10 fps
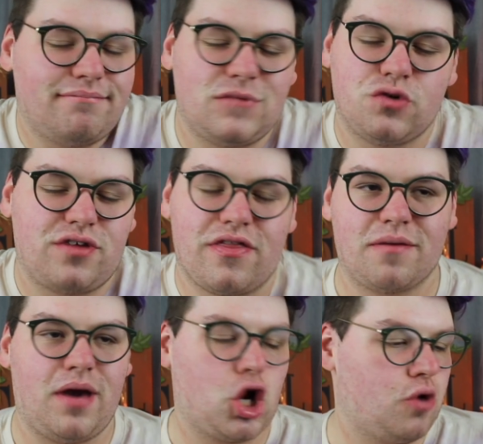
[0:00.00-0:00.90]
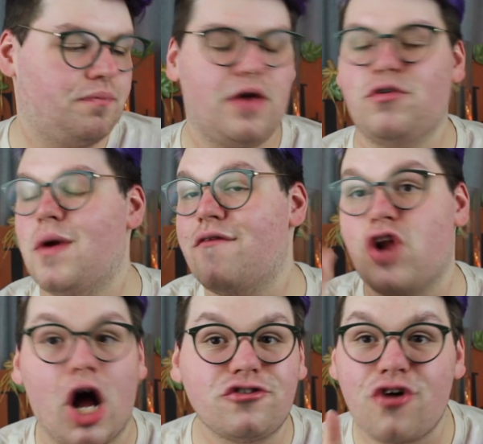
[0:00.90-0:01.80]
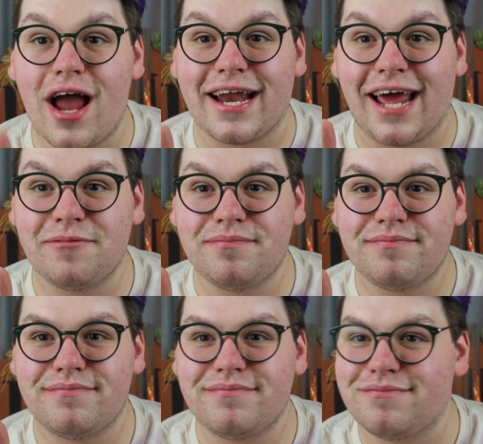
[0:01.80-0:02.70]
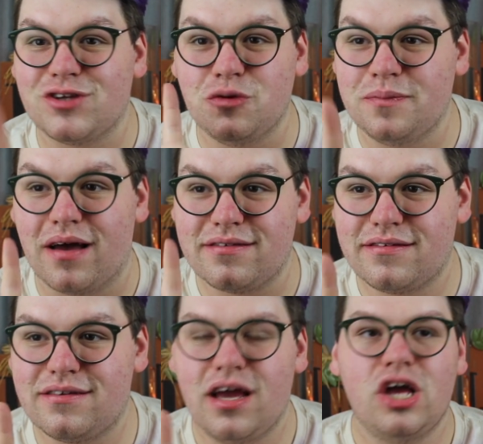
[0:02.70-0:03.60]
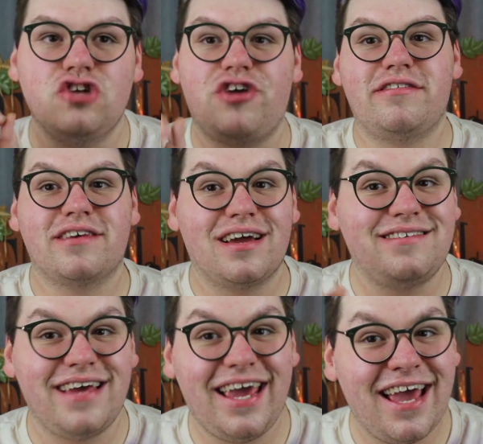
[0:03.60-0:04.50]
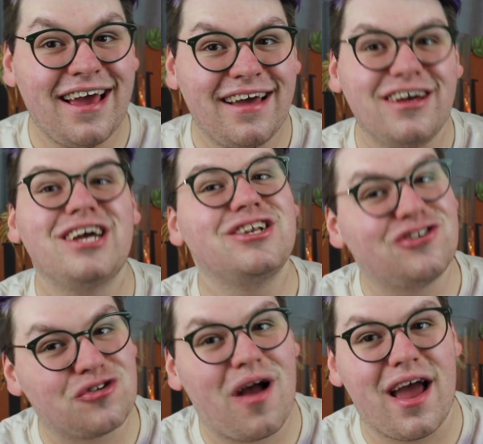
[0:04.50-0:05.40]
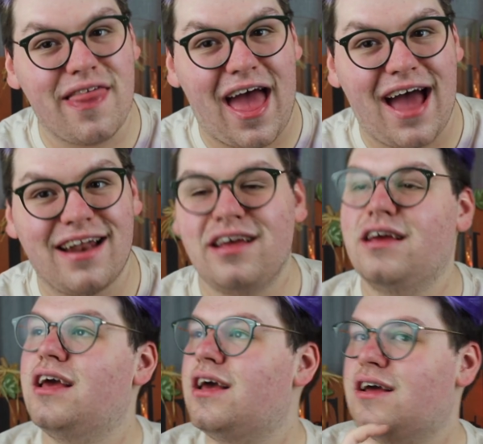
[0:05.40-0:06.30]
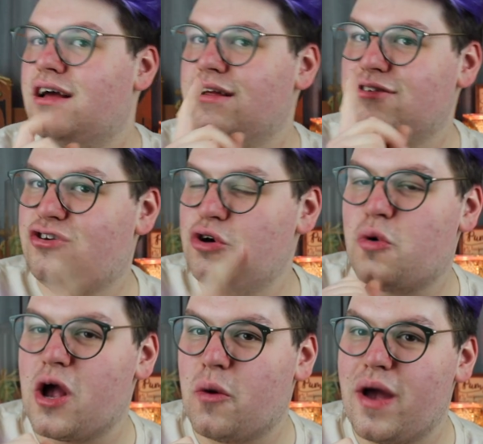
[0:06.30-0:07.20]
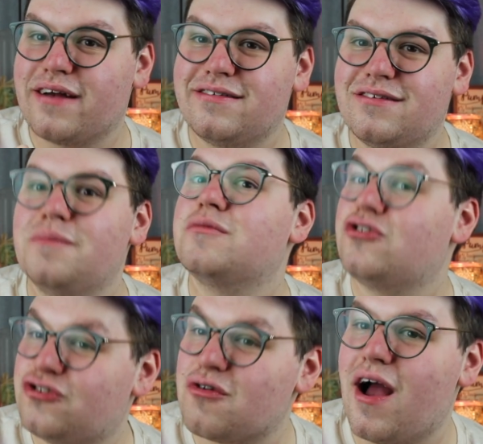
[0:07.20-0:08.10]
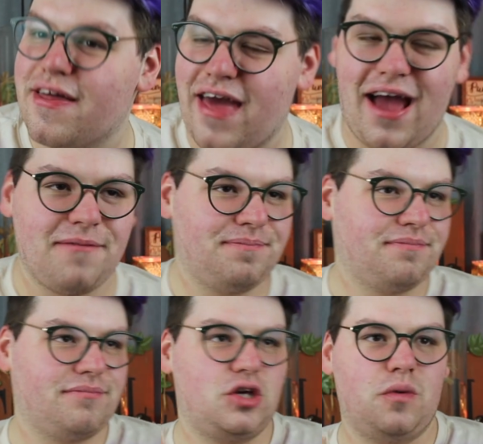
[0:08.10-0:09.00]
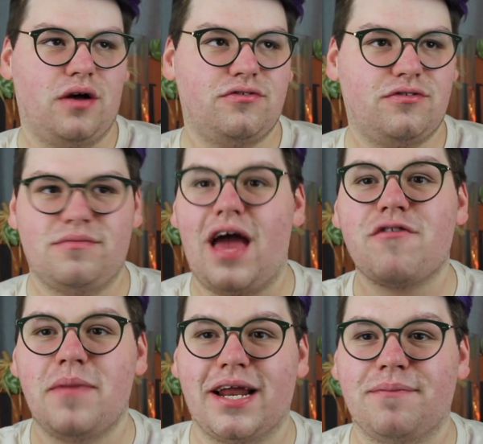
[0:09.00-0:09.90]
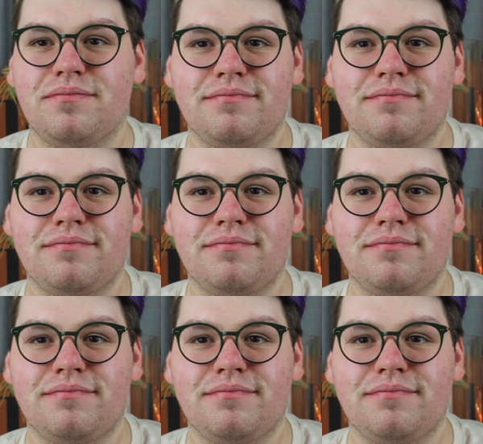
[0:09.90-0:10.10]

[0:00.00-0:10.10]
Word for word: There's nothing better. If you have not tried it, you must. Jessica D, try that. Two quick wicks, try that. Who else? Everybody.